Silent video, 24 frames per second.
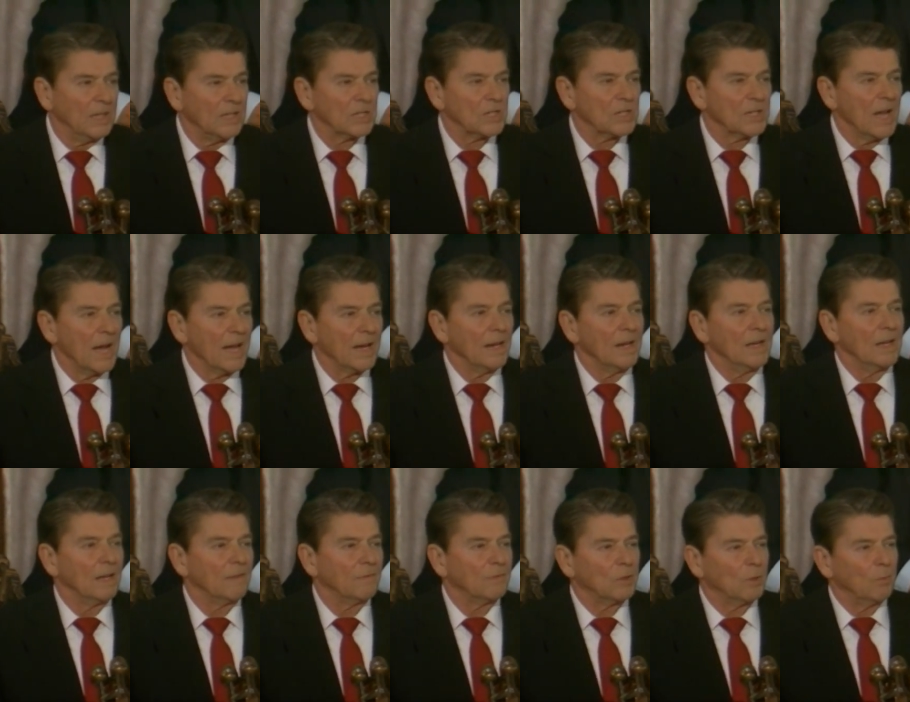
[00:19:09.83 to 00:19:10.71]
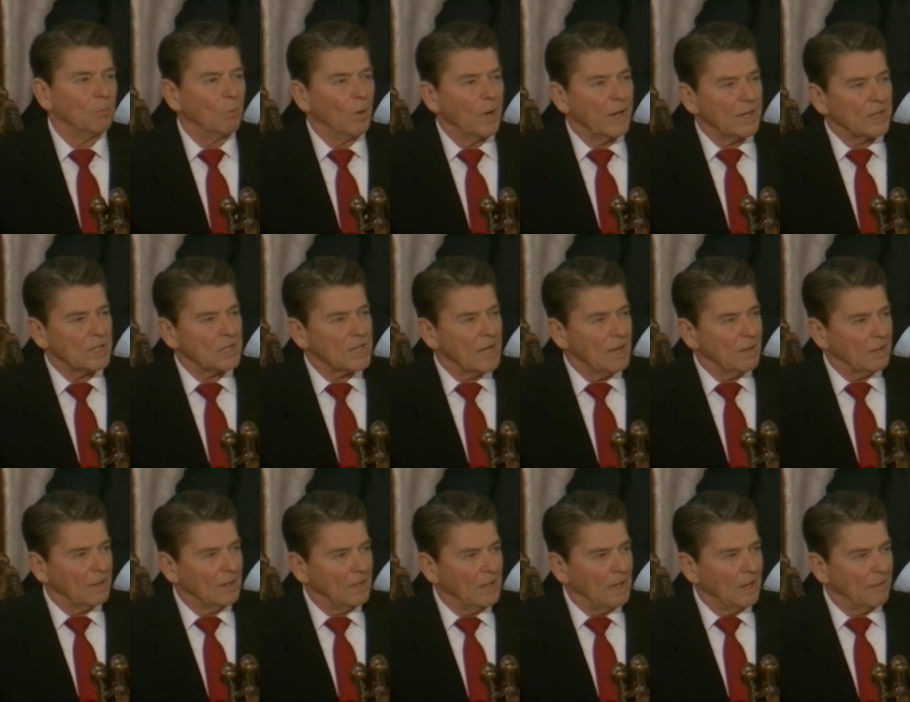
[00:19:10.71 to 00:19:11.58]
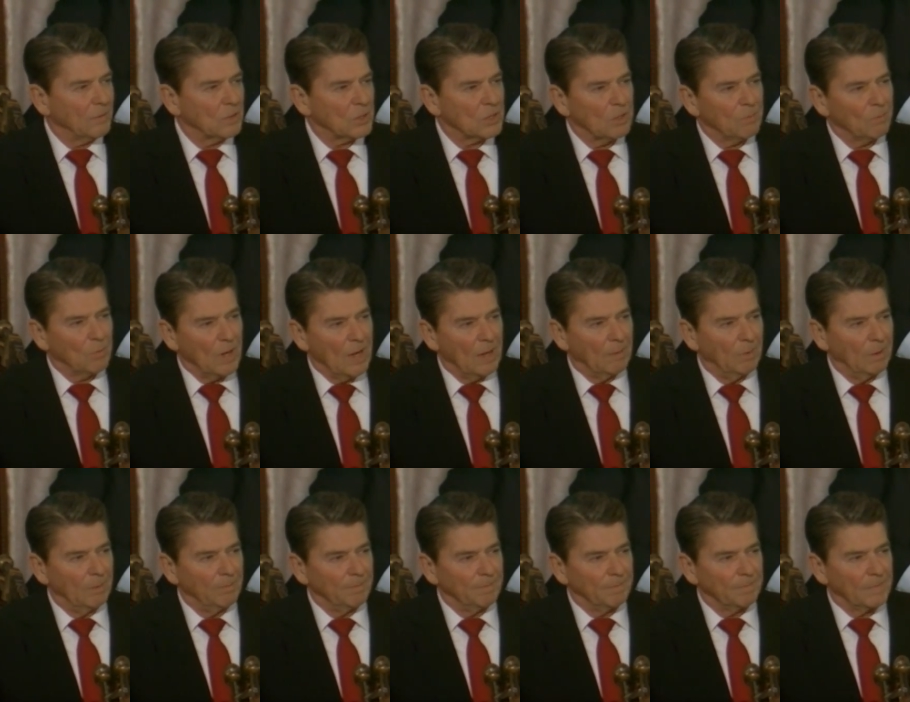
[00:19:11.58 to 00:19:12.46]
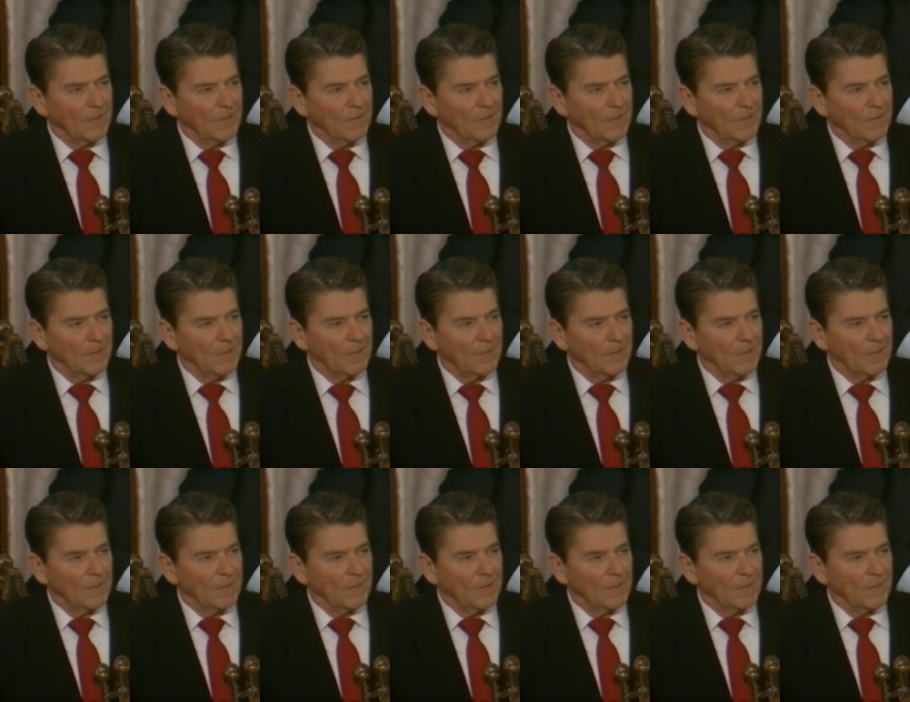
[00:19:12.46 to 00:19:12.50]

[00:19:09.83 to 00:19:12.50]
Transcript: is not enough to break us out of the deficit problem.